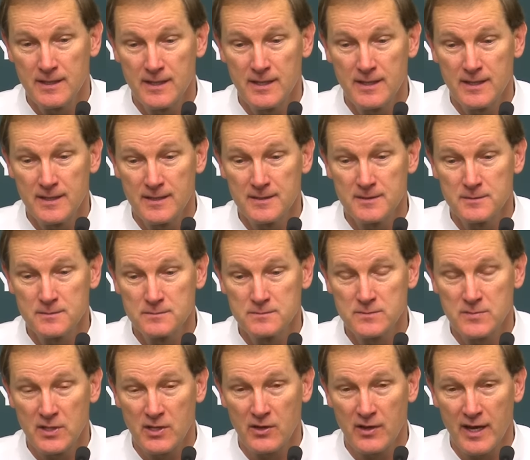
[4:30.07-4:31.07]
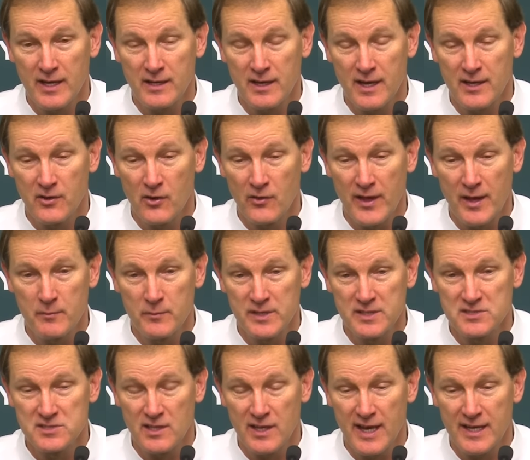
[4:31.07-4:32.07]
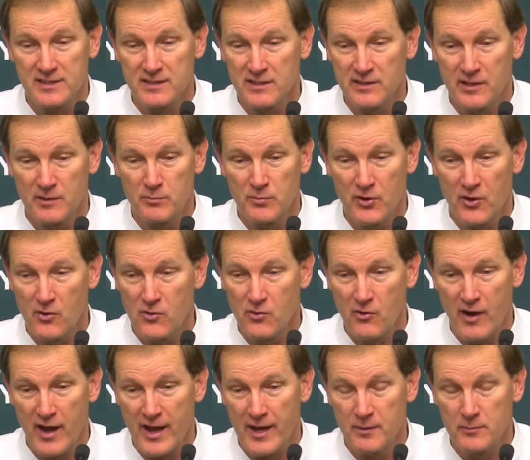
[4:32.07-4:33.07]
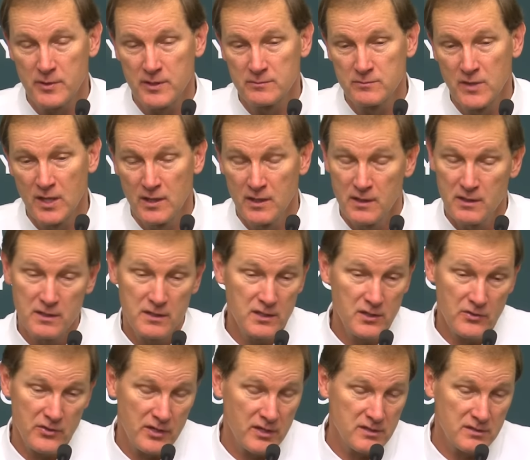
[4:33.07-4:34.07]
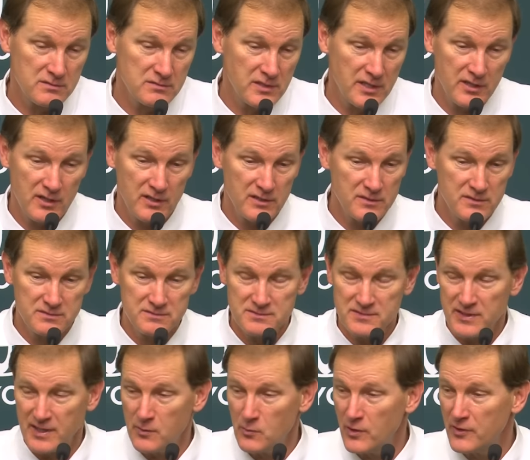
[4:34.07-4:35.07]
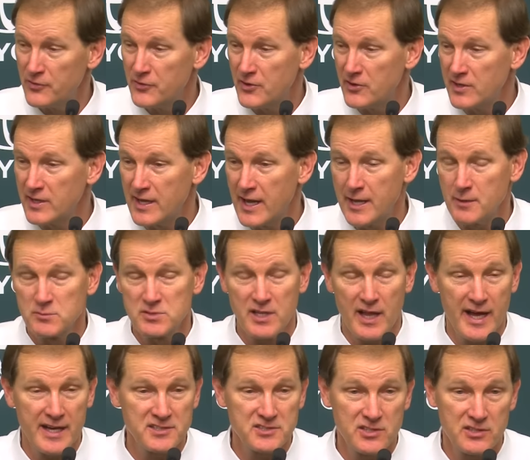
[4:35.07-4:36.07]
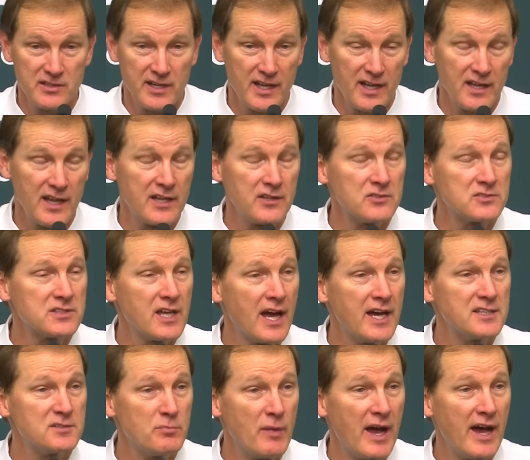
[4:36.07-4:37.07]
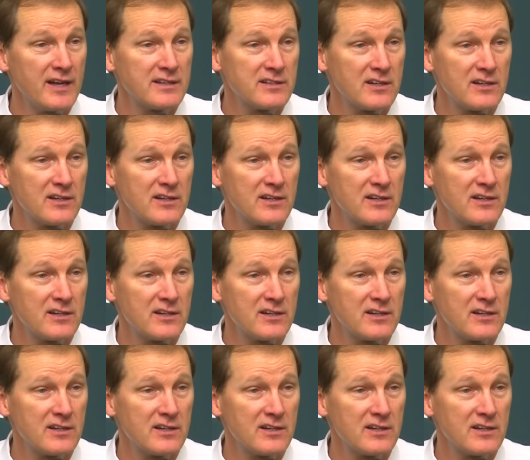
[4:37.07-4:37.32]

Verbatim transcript: uh, you know, I, I know that means a lot to their program. And you know, they're they're gonna they won 30 games last year, and they got a lot of those guys back.